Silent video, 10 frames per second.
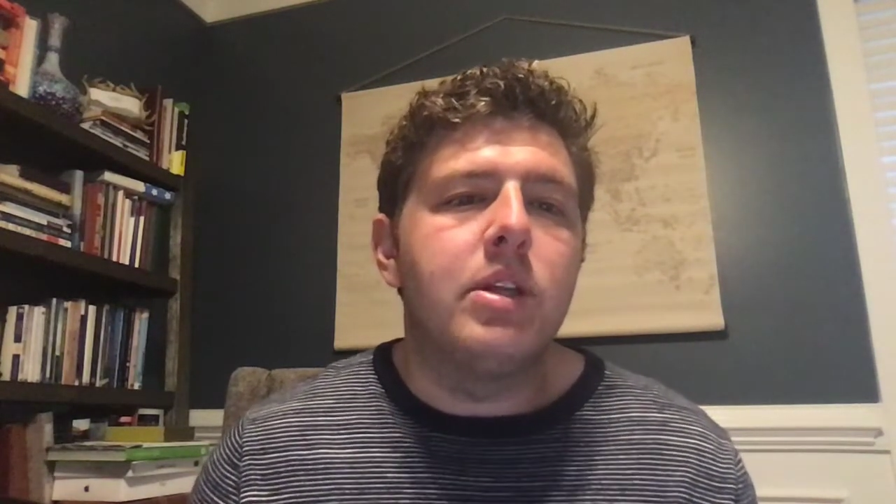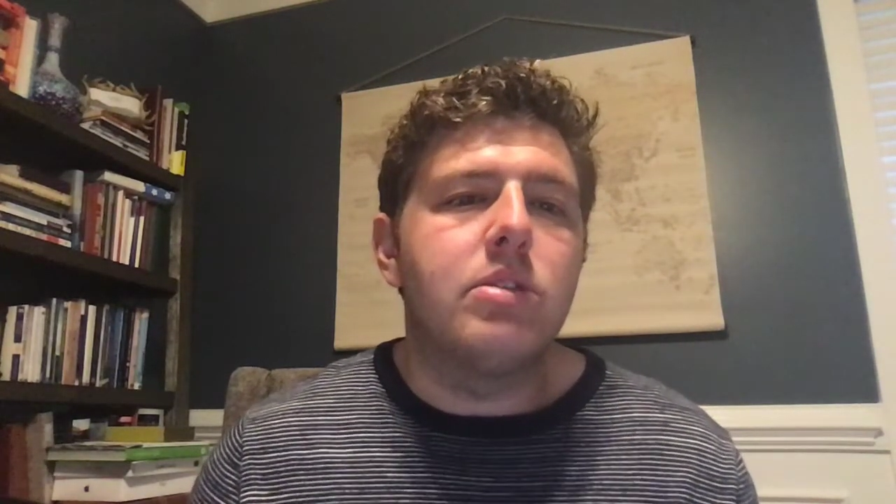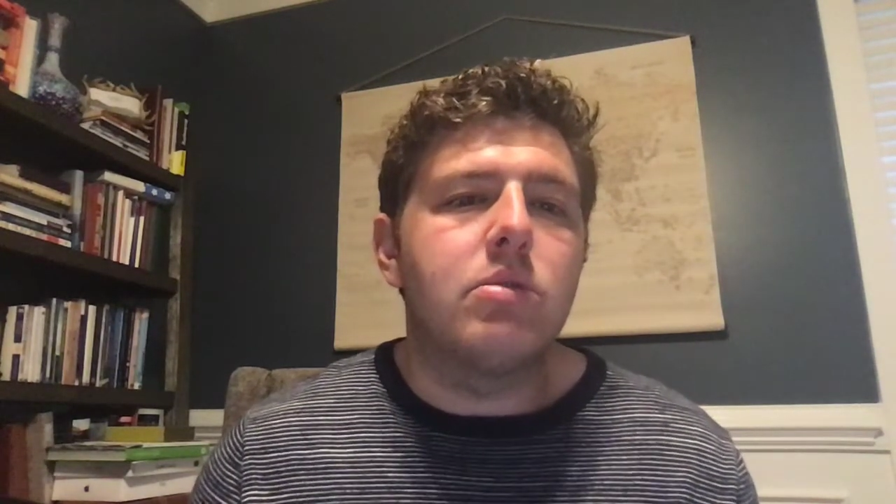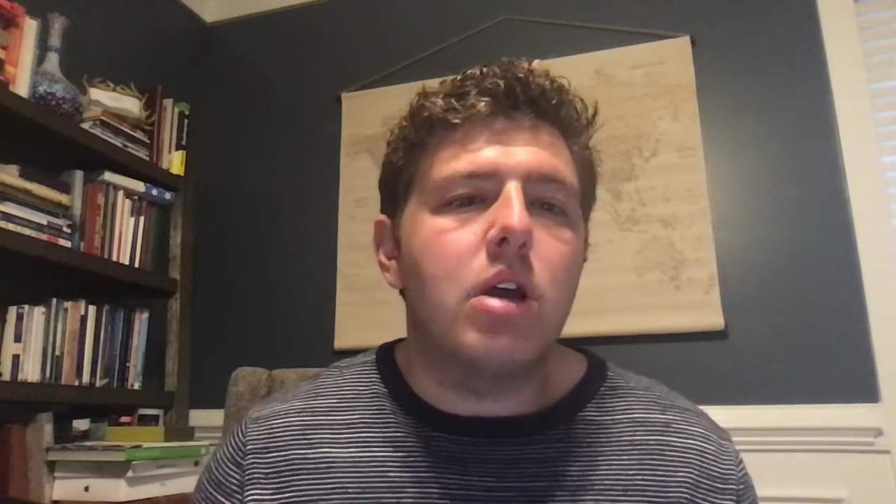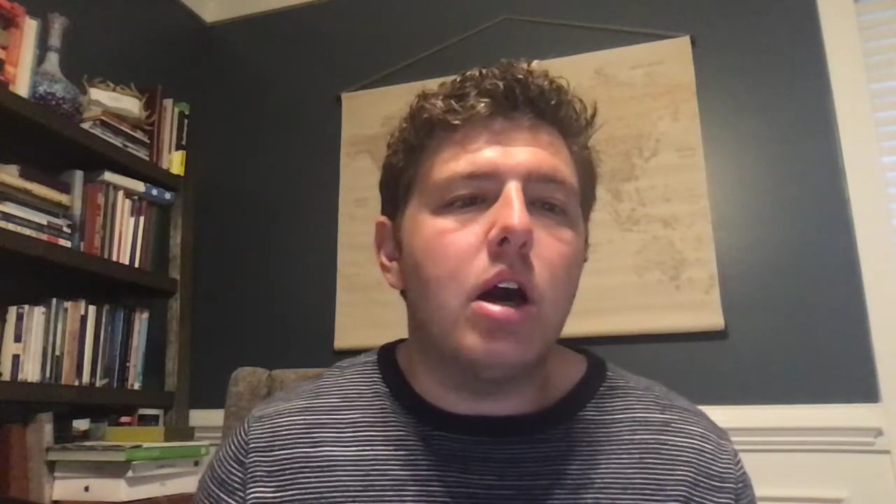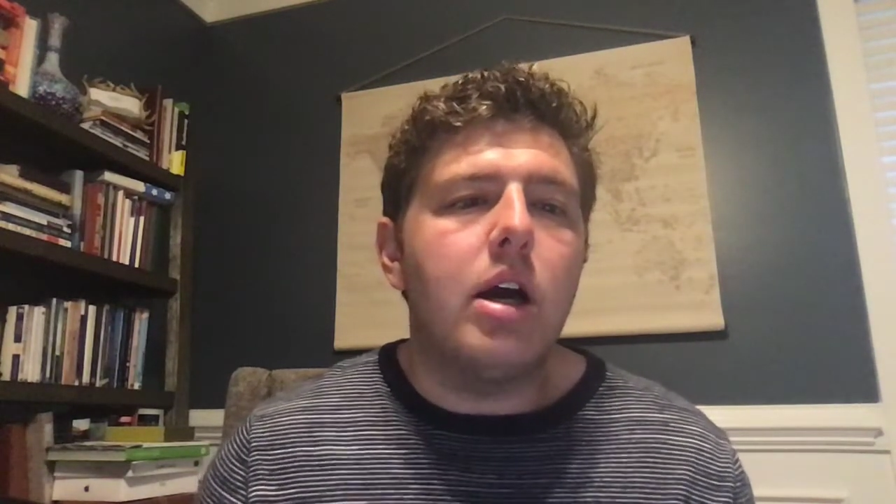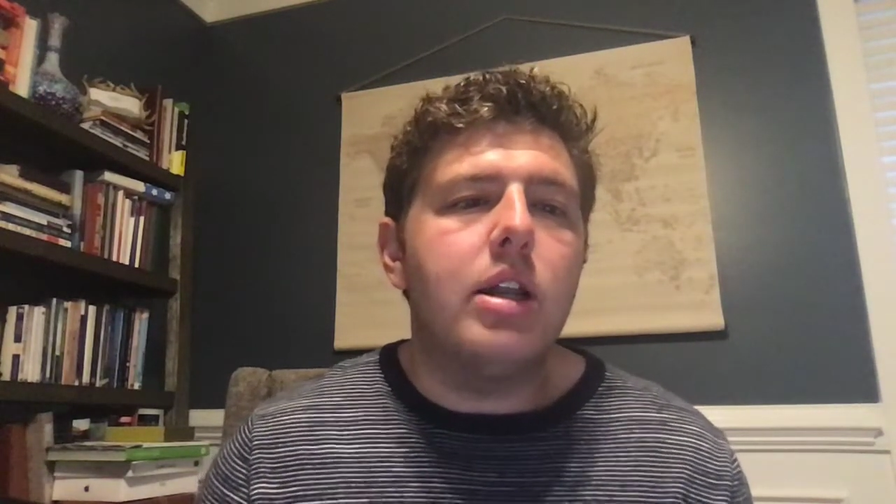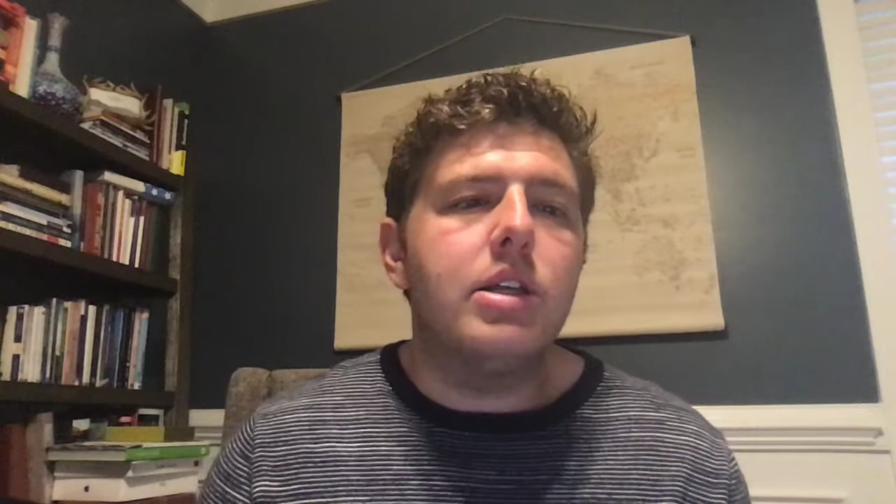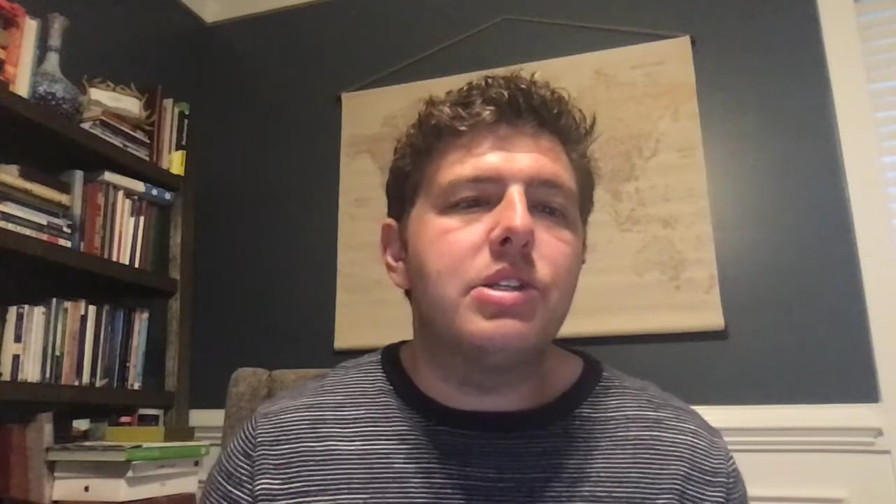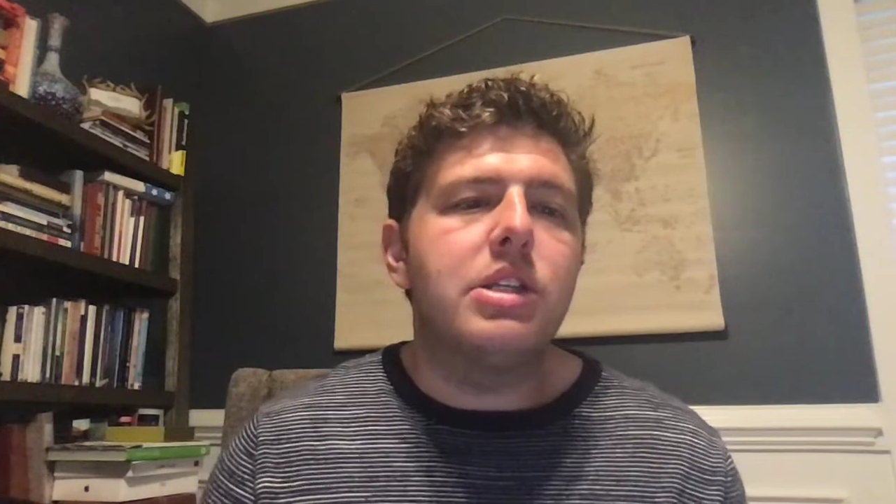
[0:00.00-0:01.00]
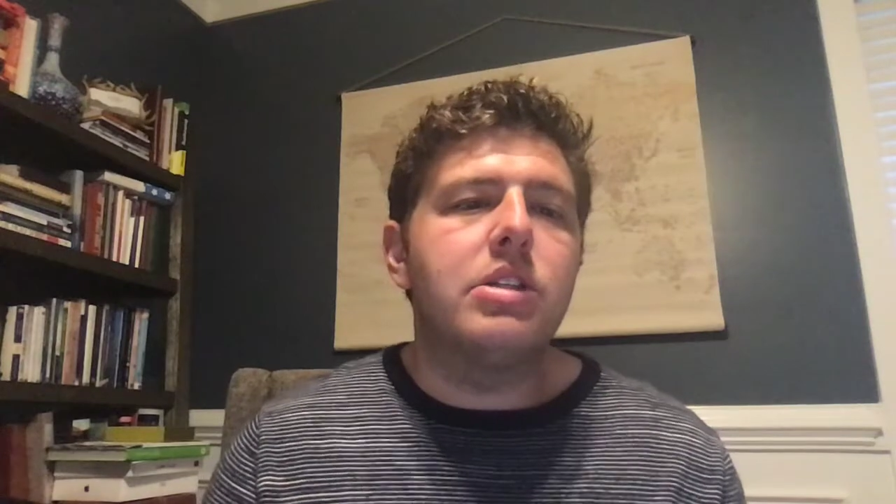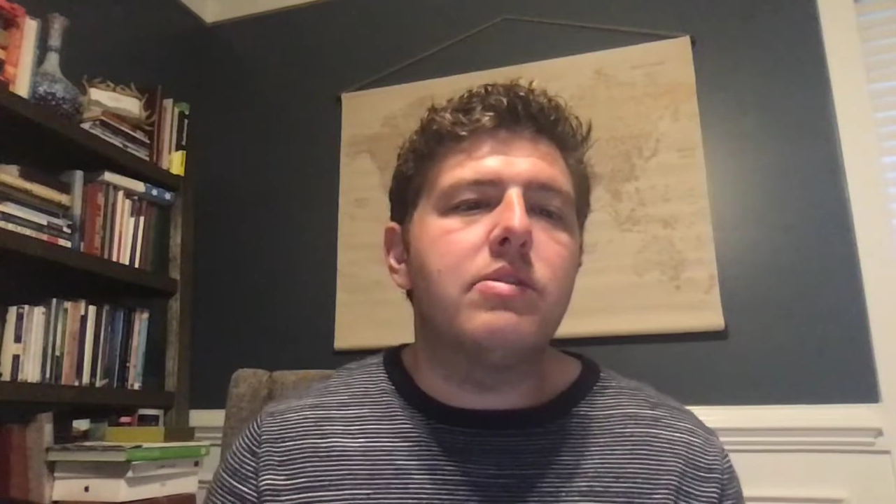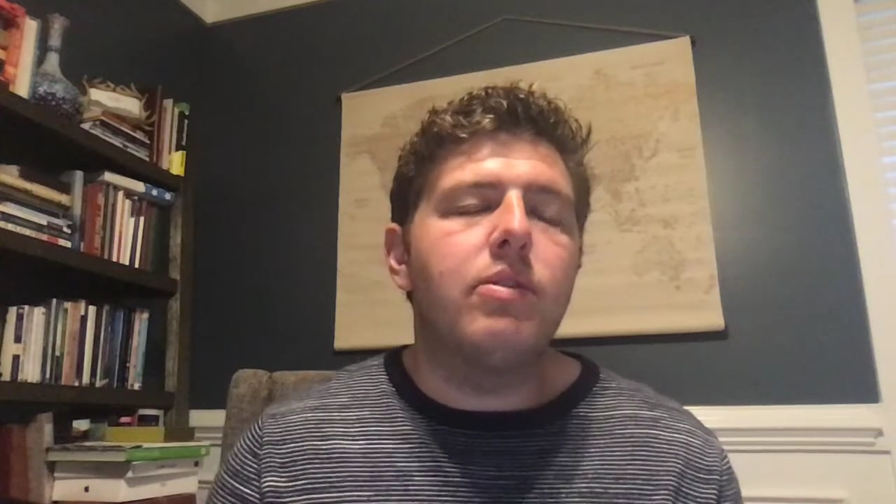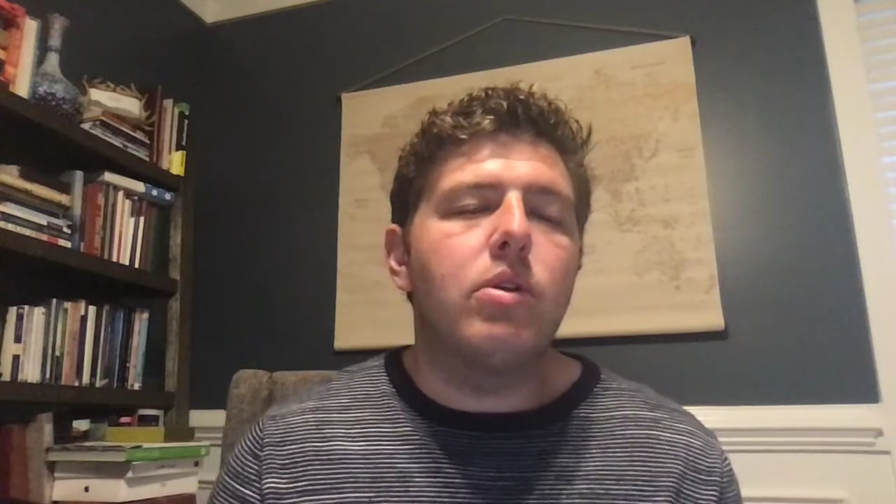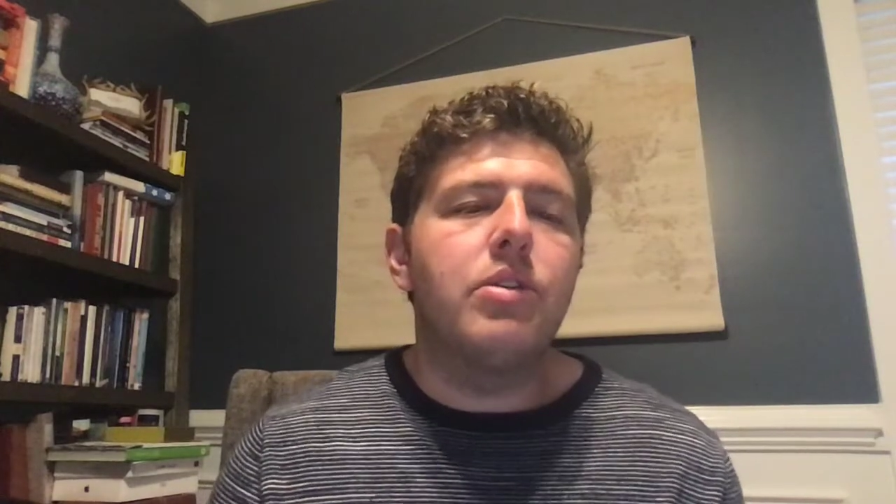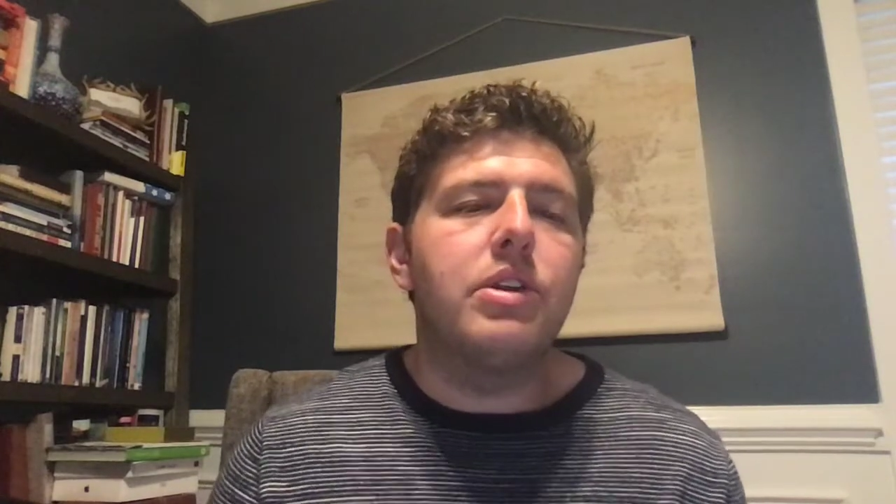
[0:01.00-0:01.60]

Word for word: So God sends forth